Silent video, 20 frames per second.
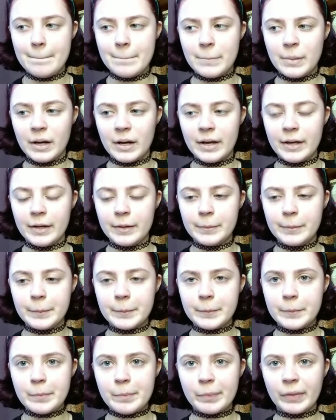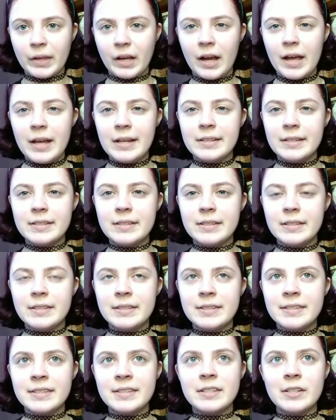but it
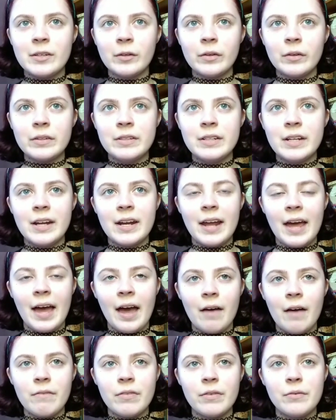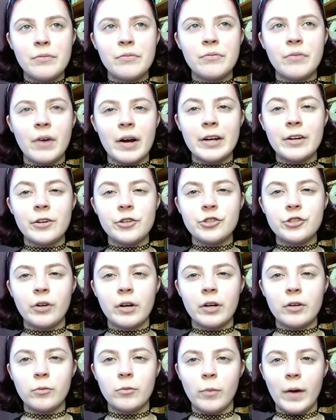still didn't have the fire
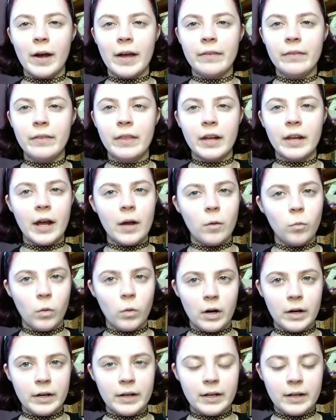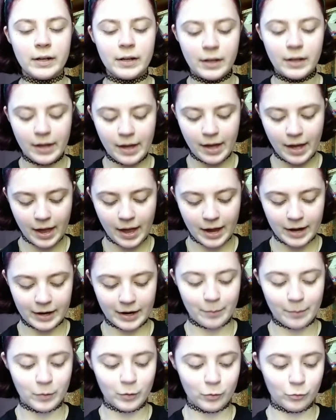truck red that I wanted, and
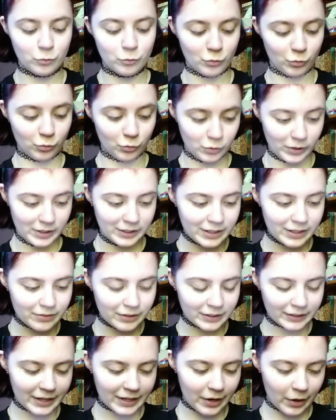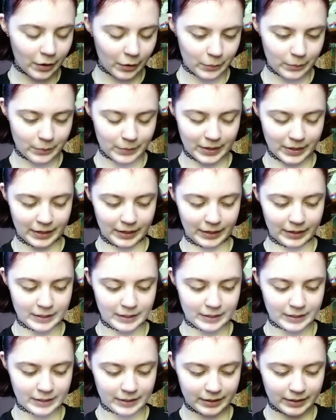I'm really, really hoping
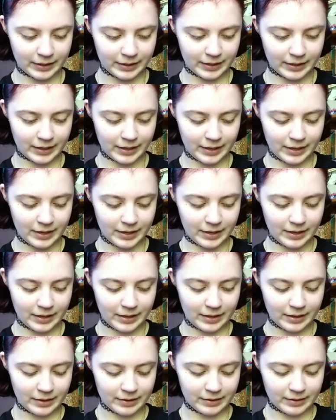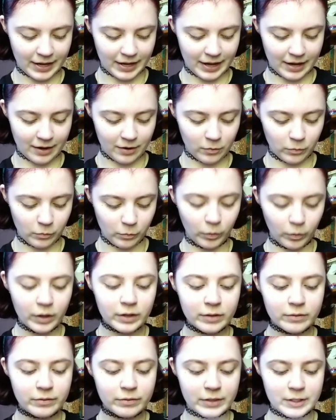that
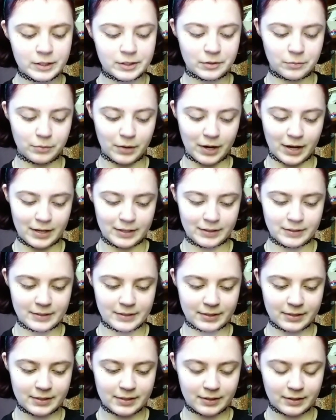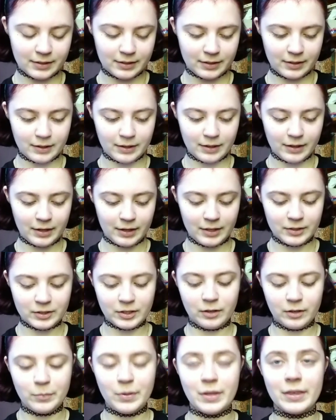one of these reds is
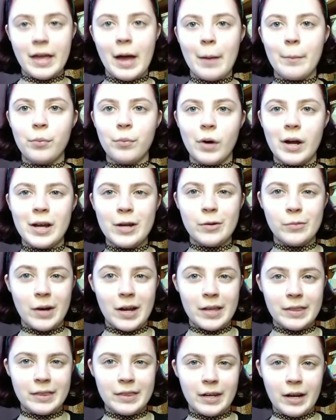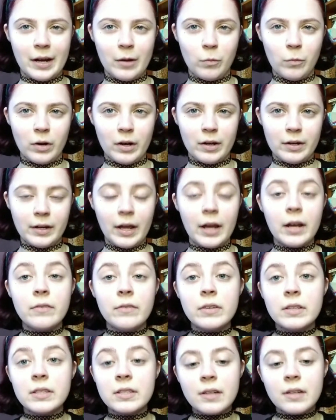going to be that bright red that I want. And if
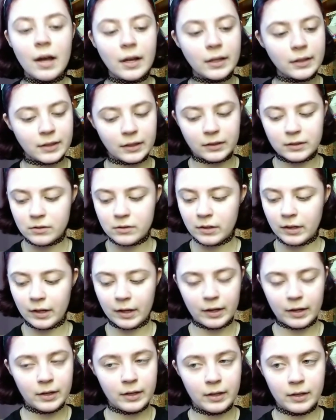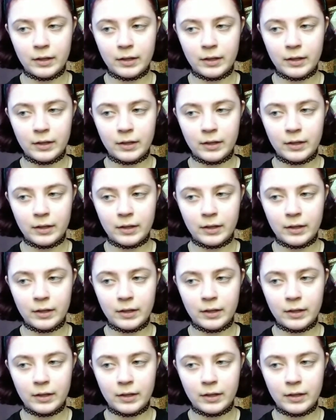it's not, that's okay.